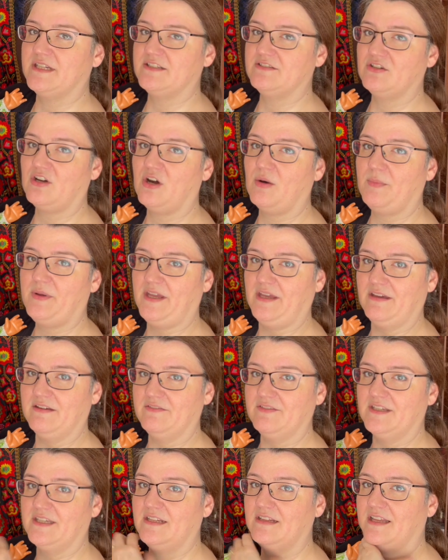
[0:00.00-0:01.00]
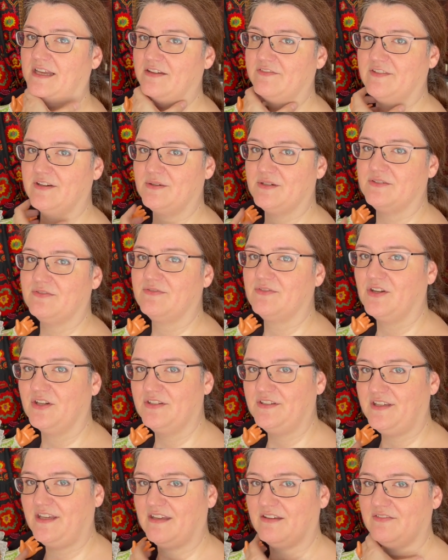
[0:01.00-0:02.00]
top heavy, like very
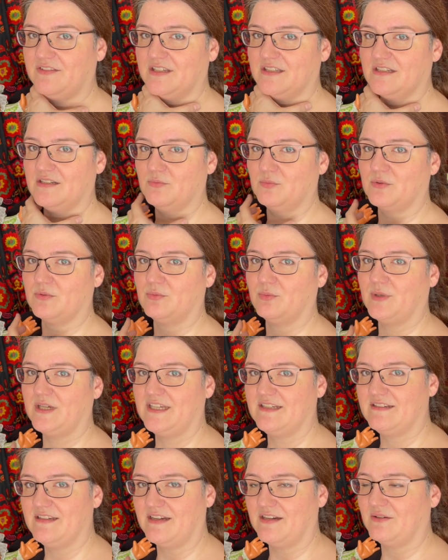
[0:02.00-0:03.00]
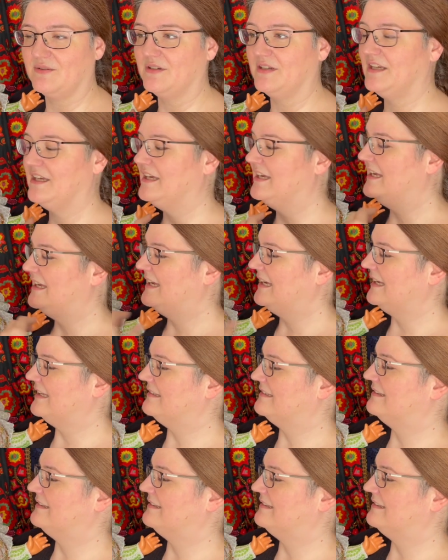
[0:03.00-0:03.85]
front heavy, and it would weigh down. And